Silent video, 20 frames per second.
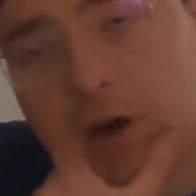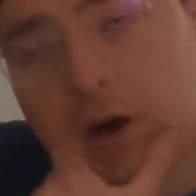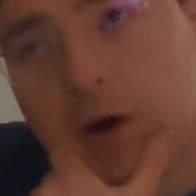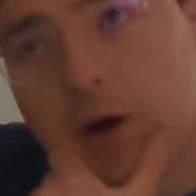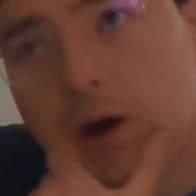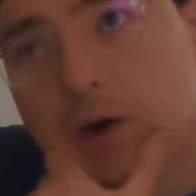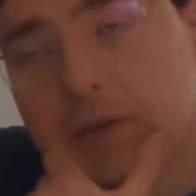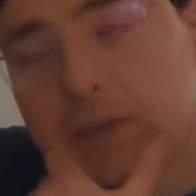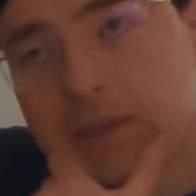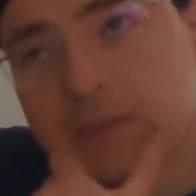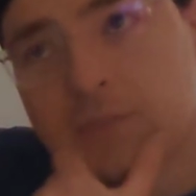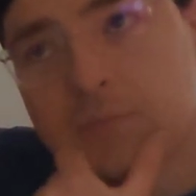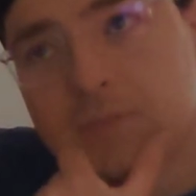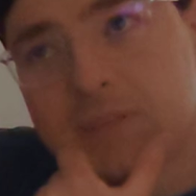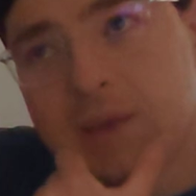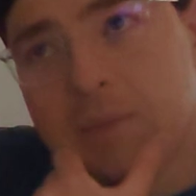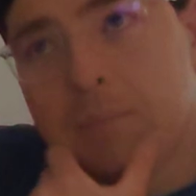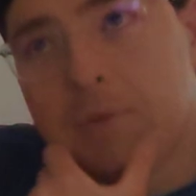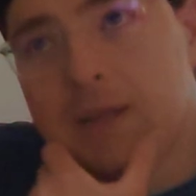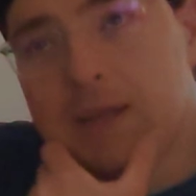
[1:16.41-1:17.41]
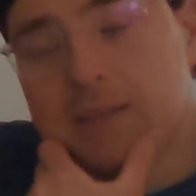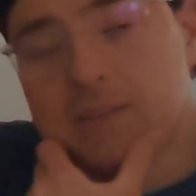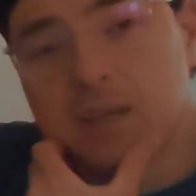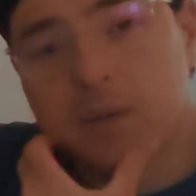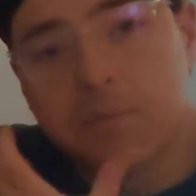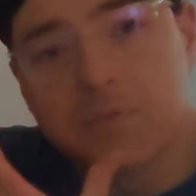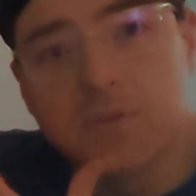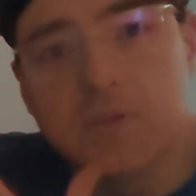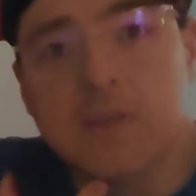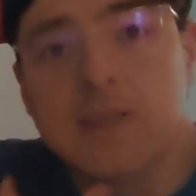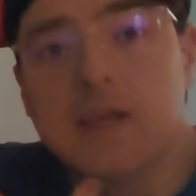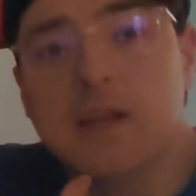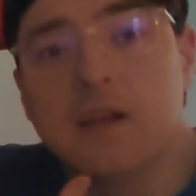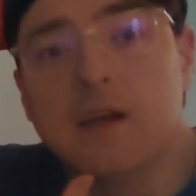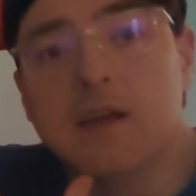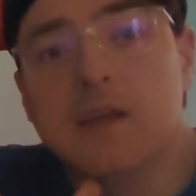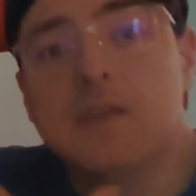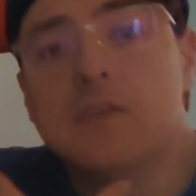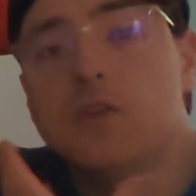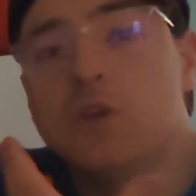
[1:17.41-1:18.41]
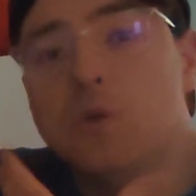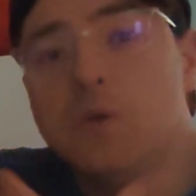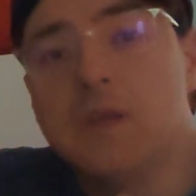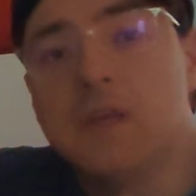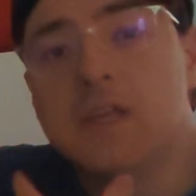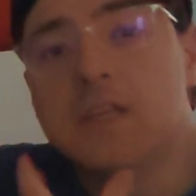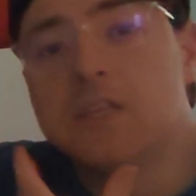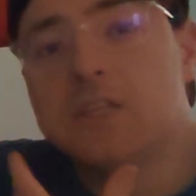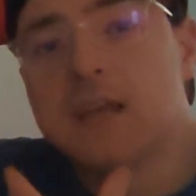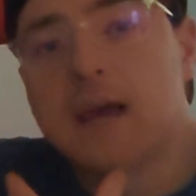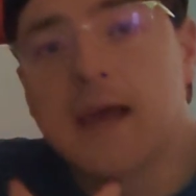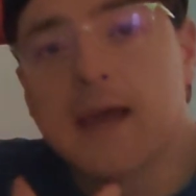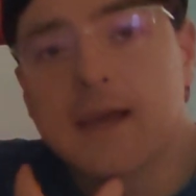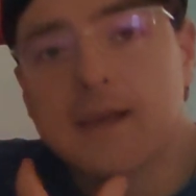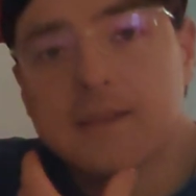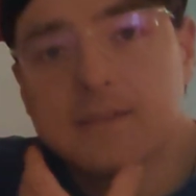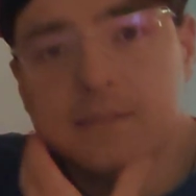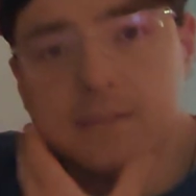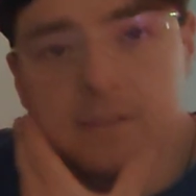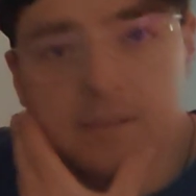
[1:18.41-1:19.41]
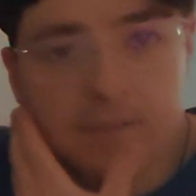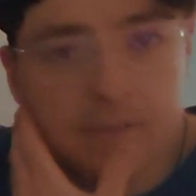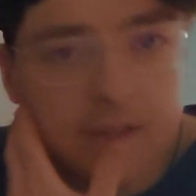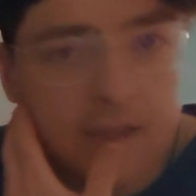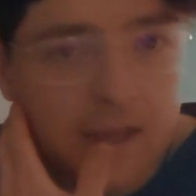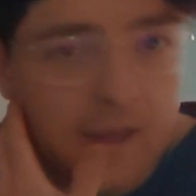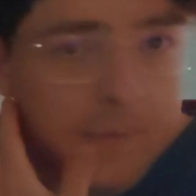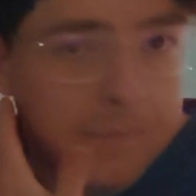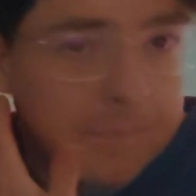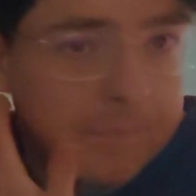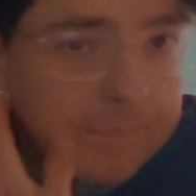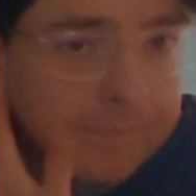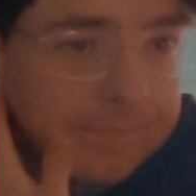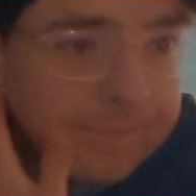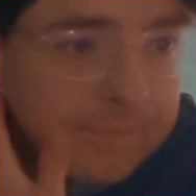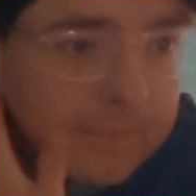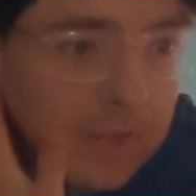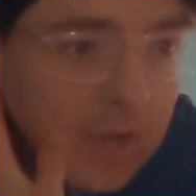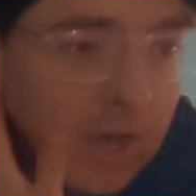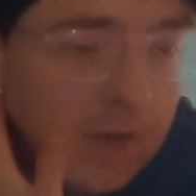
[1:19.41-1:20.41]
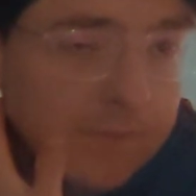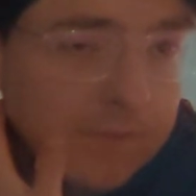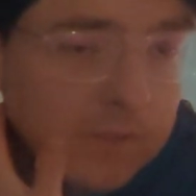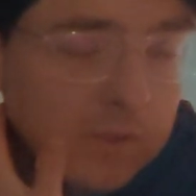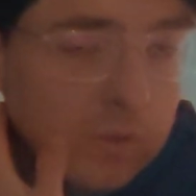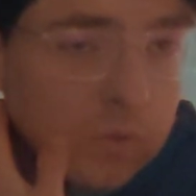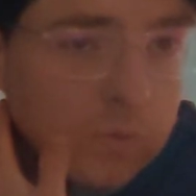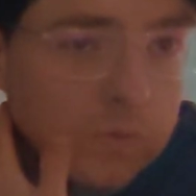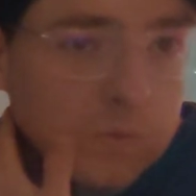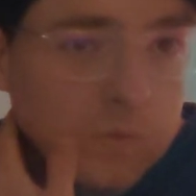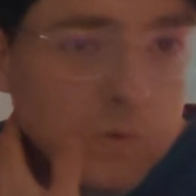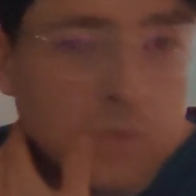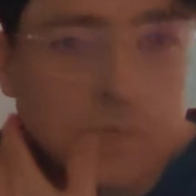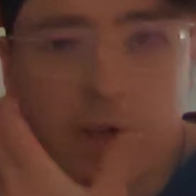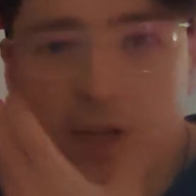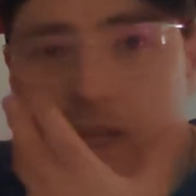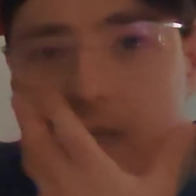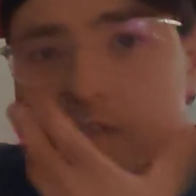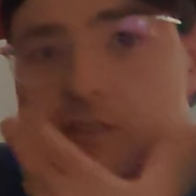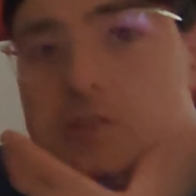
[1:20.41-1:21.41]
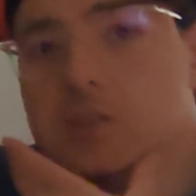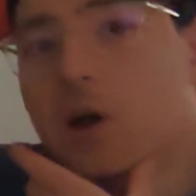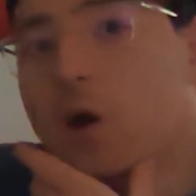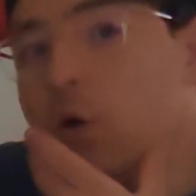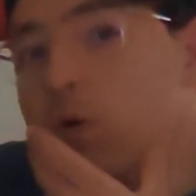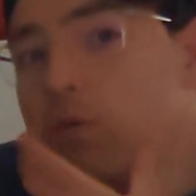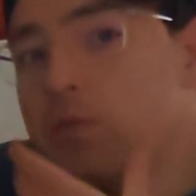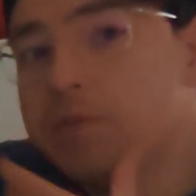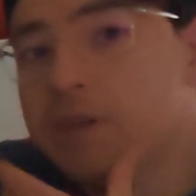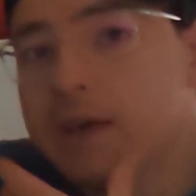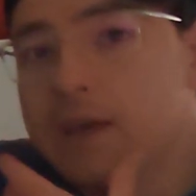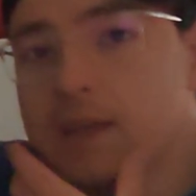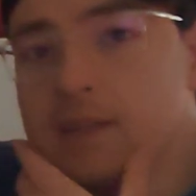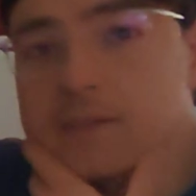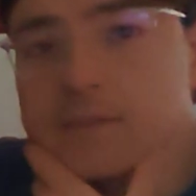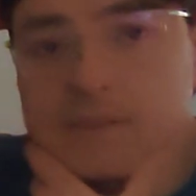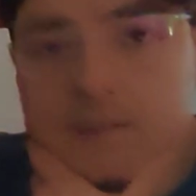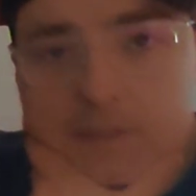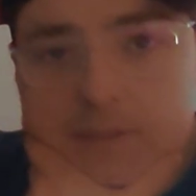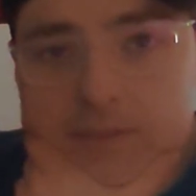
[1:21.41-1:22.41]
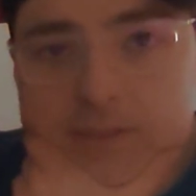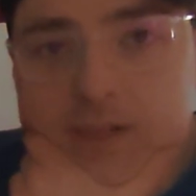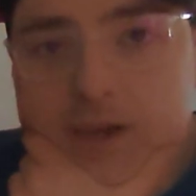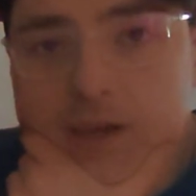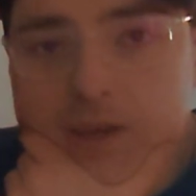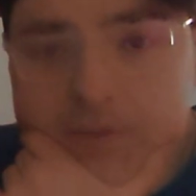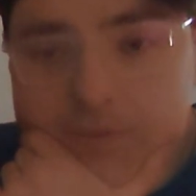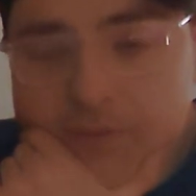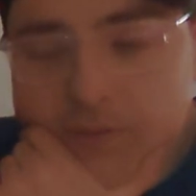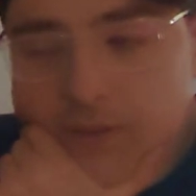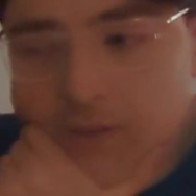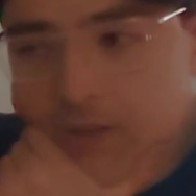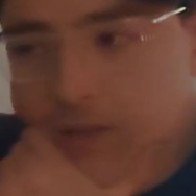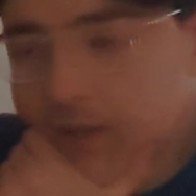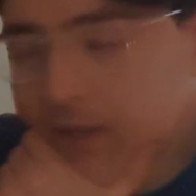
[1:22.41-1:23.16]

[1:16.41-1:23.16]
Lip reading: I'll get some templates up so you can get like Union Jacks and other cool sort of like a skull face and stuff.